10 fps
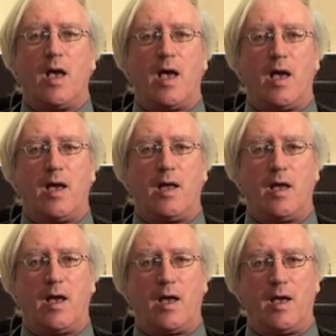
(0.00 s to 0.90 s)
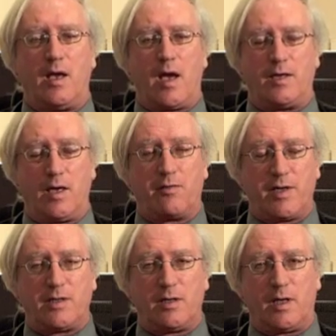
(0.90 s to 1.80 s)
and
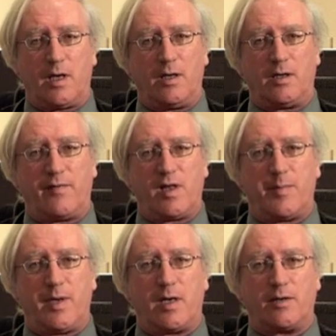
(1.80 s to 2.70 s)
increasingly in developing